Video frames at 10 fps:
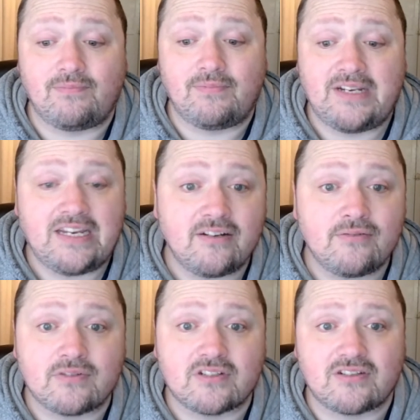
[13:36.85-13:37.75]

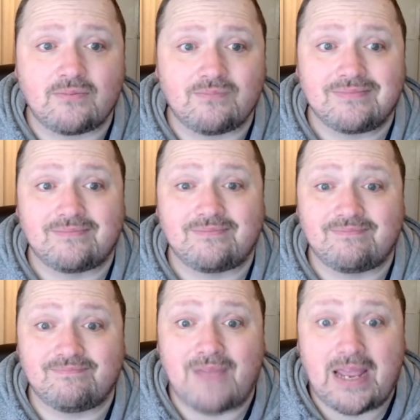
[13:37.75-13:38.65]
yield some
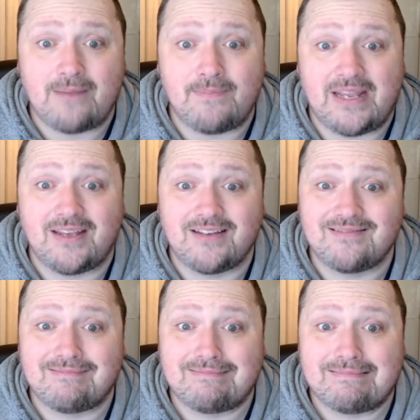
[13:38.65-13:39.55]
maybe
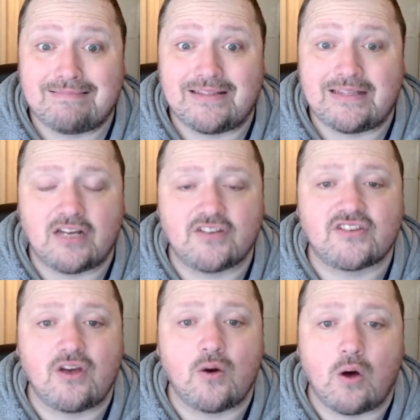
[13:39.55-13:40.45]
not
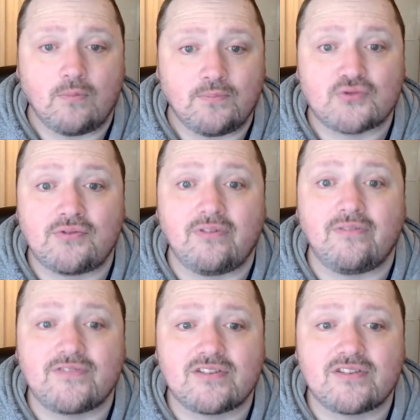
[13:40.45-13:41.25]
so home truths